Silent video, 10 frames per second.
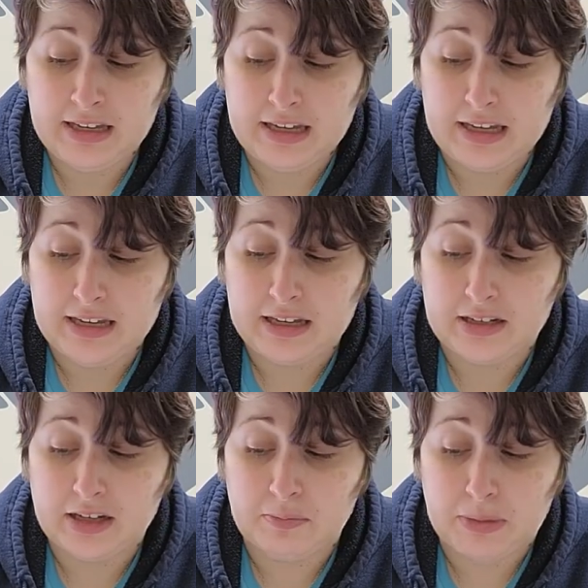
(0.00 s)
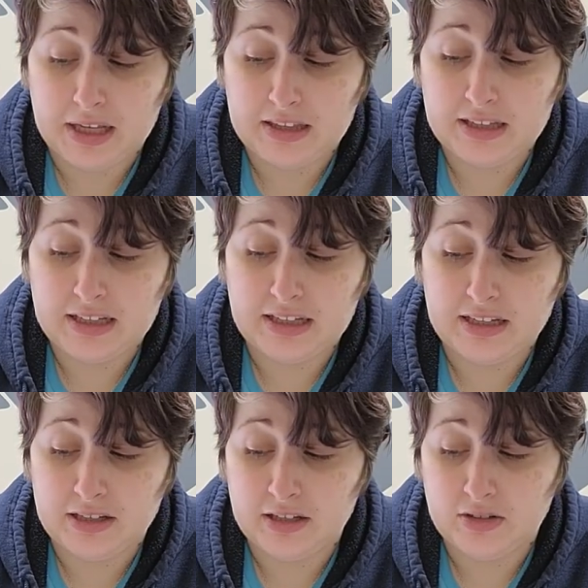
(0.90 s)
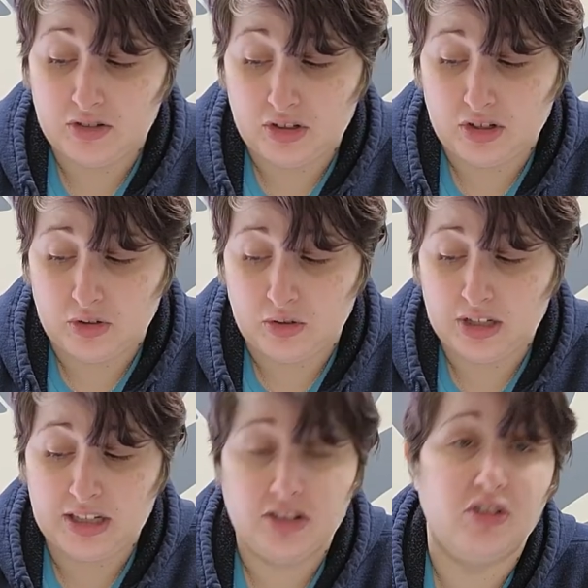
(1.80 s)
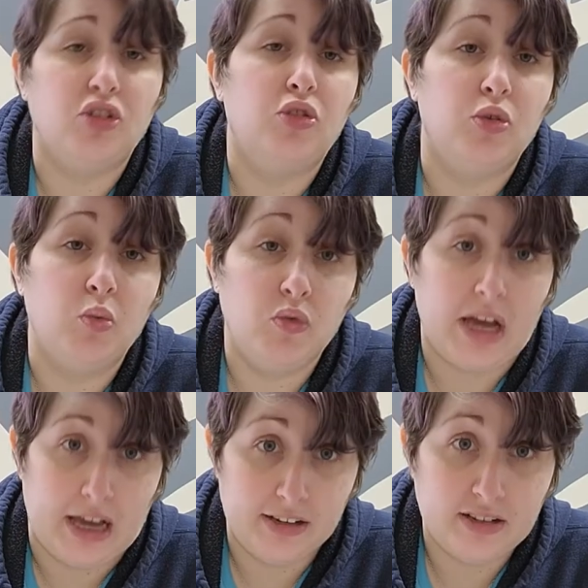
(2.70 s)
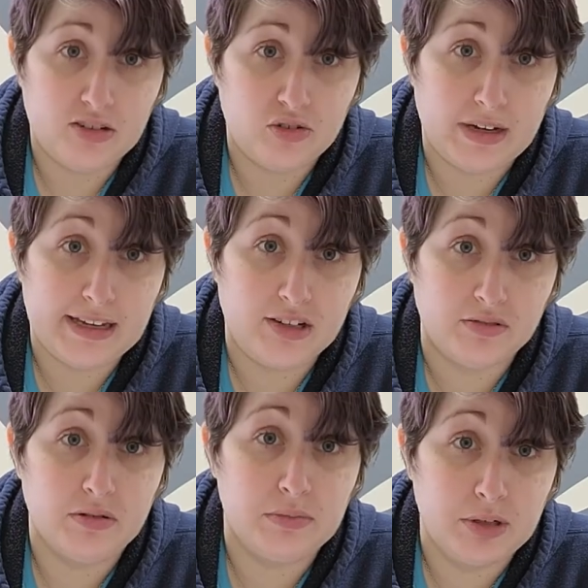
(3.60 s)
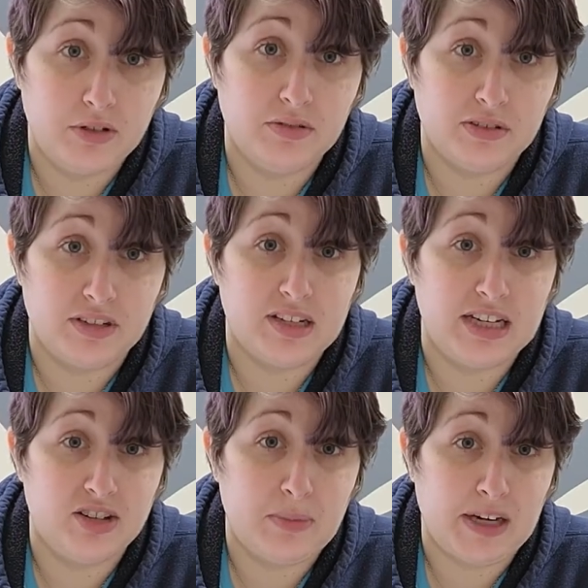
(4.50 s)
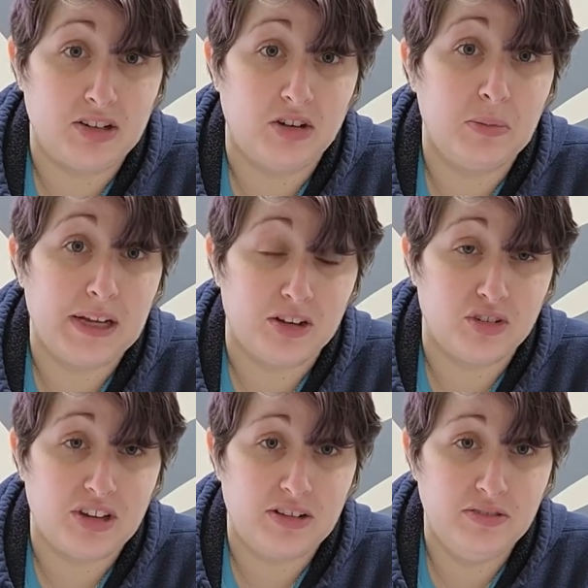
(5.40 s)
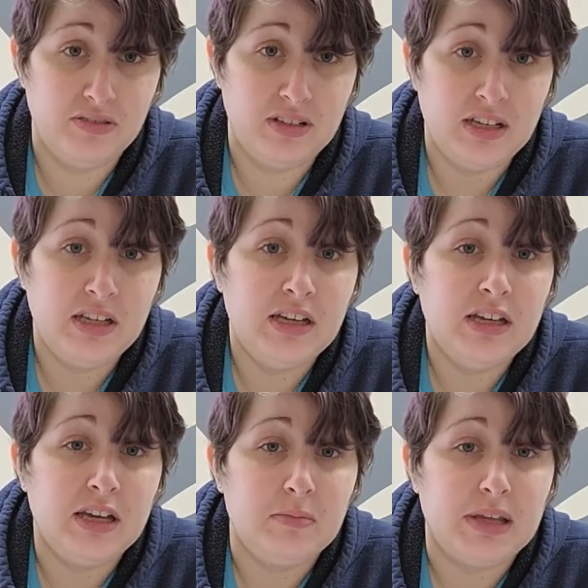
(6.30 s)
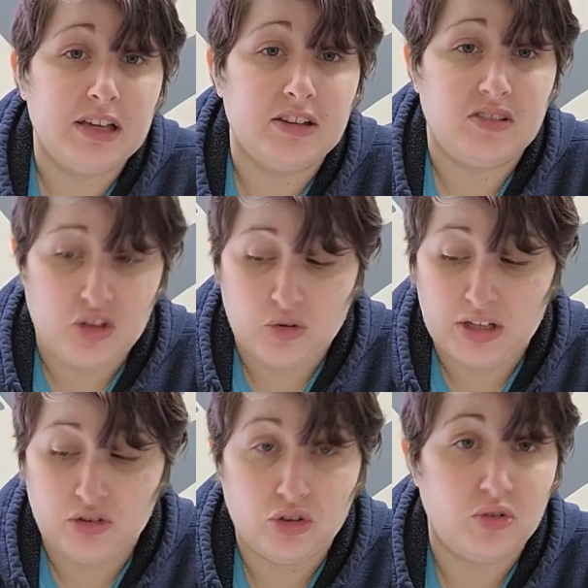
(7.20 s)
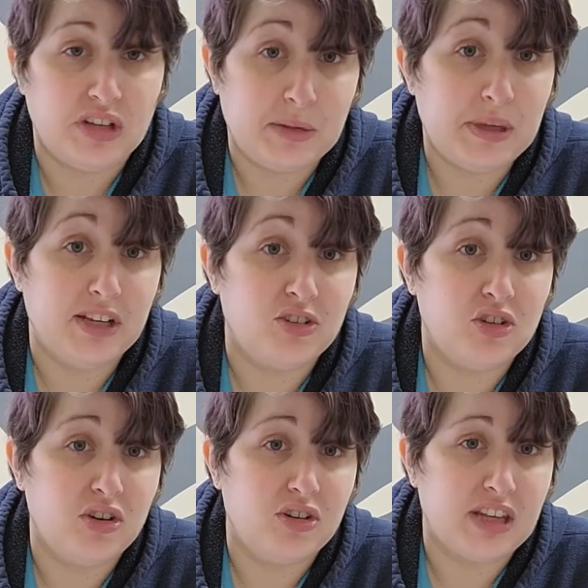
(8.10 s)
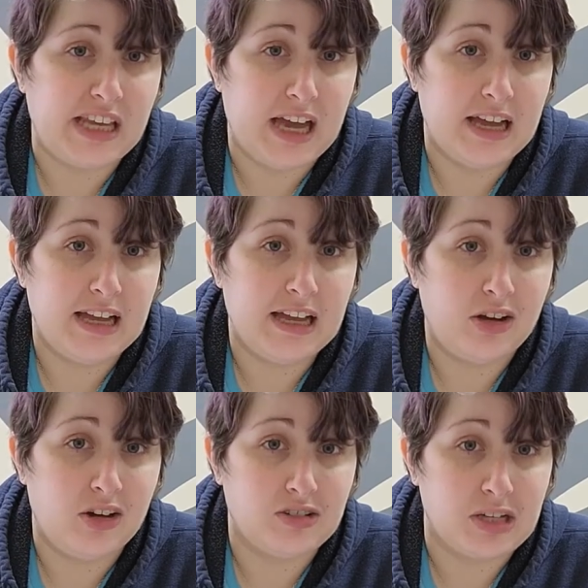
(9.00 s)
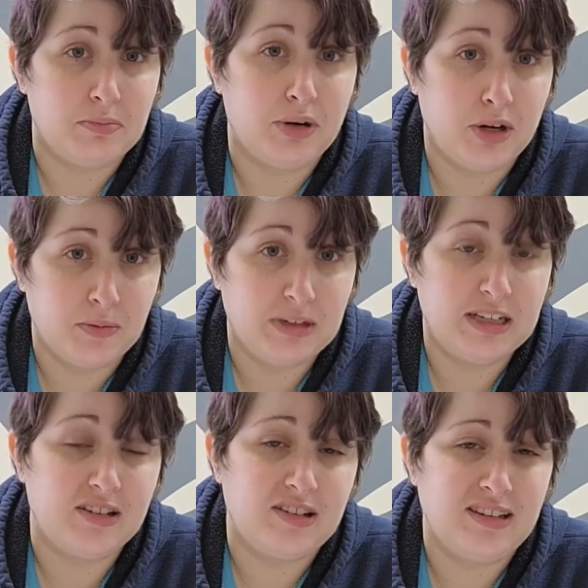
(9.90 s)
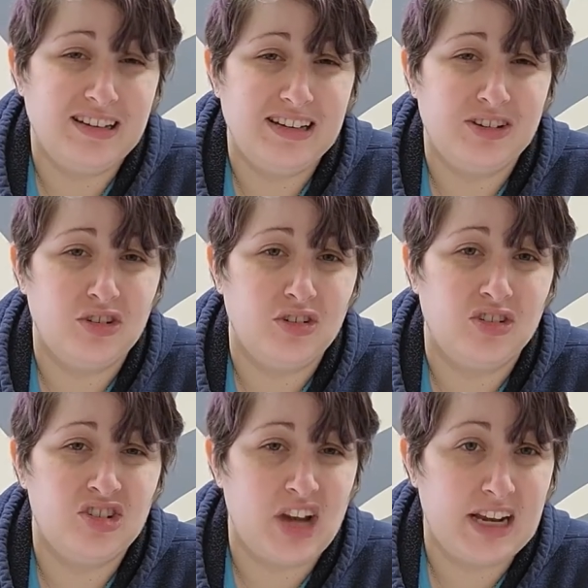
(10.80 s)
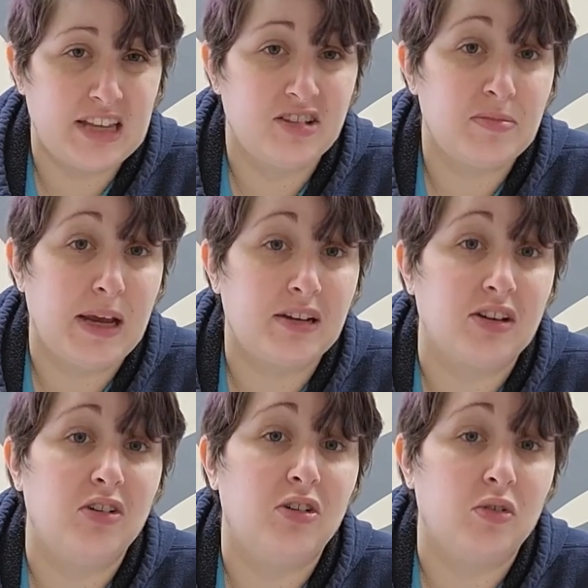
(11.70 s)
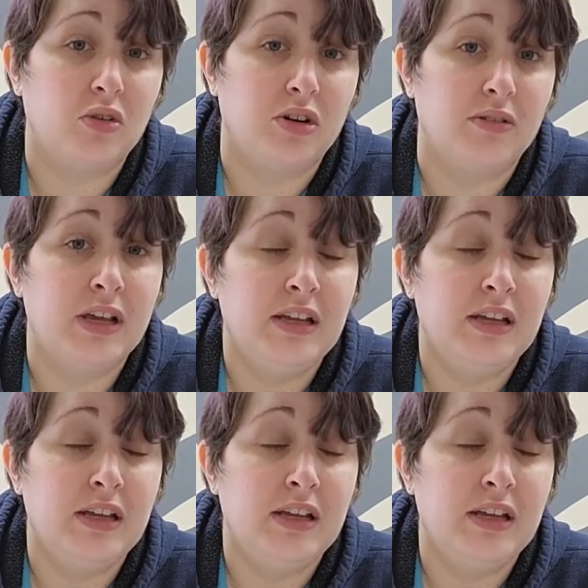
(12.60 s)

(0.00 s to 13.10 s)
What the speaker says: And a big thing to note is do not try to remove a retained spectacle by yourself, because you can do damage to the eye, causing permanent issues shedding the spectacle or